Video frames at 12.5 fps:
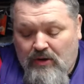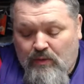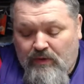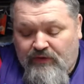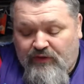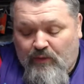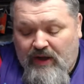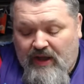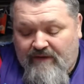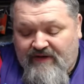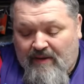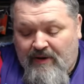with the way
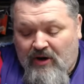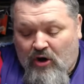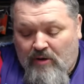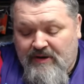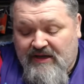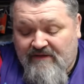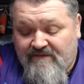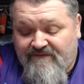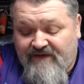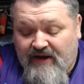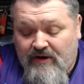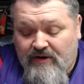I've got my army
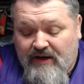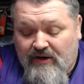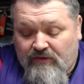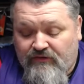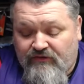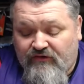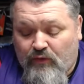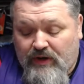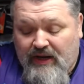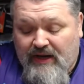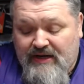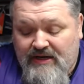configured, it'll do
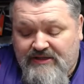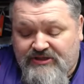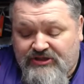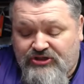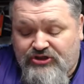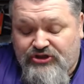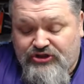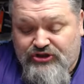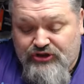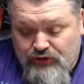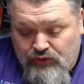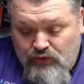what I need it to
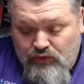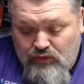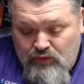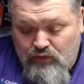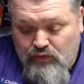do.